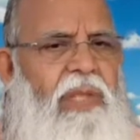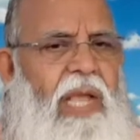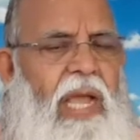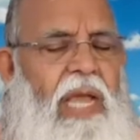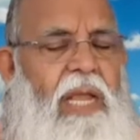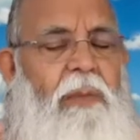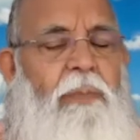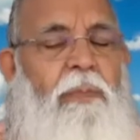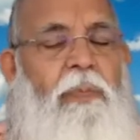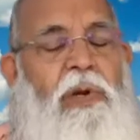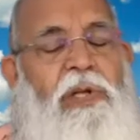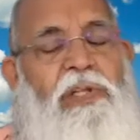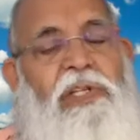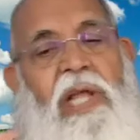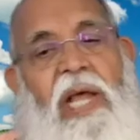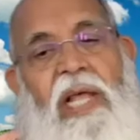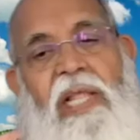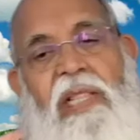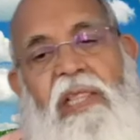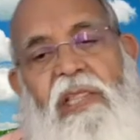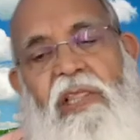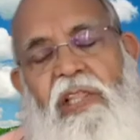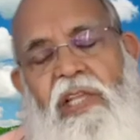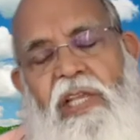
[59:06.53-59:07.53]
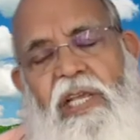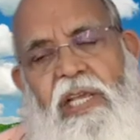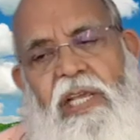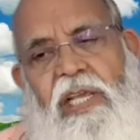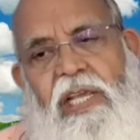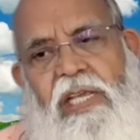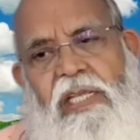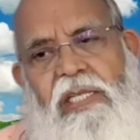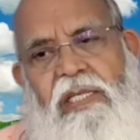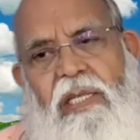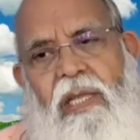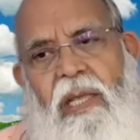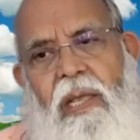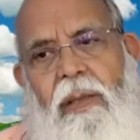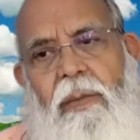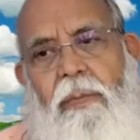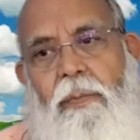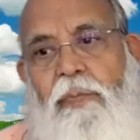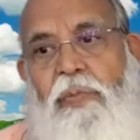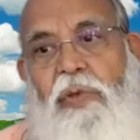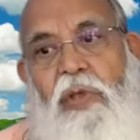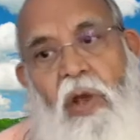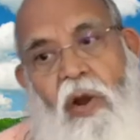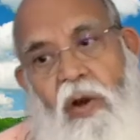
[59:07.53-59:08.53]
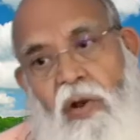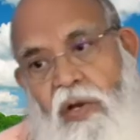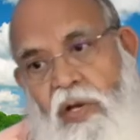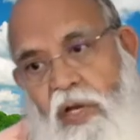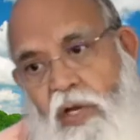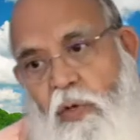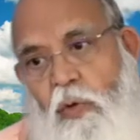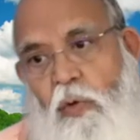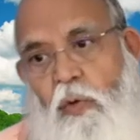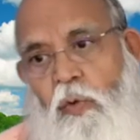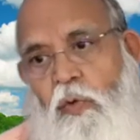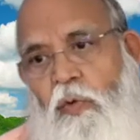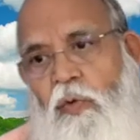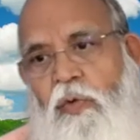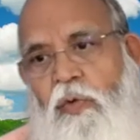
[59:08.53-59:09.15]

And Prashanti is beyond the two.